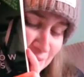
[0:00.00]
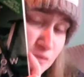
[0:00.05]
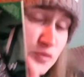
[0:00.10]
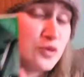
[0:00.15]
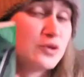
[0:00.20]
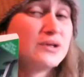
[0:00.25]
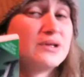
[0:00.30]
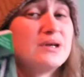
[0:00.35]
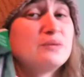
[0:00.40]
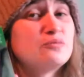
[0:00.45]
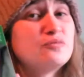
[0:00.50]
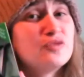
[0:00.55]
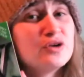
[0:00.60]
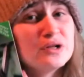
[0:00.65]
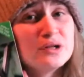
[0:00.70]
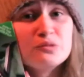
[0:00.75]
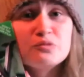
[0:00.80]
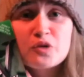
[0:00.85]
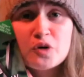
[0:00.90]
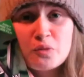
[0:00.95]
But it
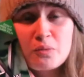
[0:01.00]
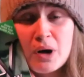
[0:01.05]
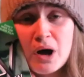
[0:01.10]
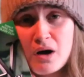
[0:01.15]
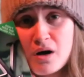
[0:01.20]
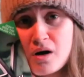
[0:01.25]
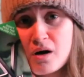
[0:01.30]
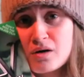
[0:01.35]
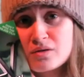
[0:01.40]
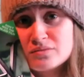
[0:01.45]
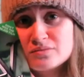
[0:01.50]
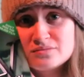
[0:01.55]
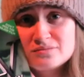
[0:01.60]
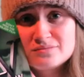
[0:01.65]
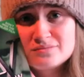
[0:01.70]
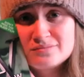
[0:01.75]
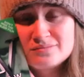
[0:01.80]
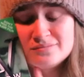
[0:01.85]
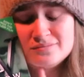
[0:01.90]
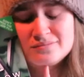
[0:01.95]
really broke my heart.
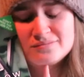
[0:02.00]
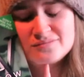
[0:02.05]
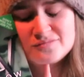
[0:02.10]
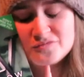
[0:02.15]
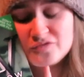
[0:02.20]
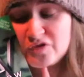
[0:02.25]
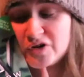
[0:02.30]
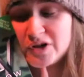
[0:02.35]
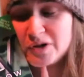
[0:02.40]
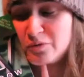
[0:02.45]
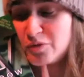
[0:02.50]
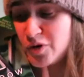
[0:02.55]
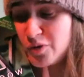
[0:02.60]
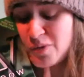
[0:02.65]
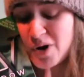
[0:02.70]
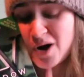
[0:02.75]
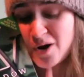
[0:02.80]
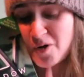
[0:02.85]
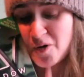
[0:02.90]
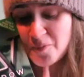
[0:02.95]
Really broke
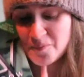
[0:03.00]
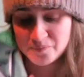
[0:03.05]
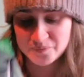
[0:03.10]
my heart.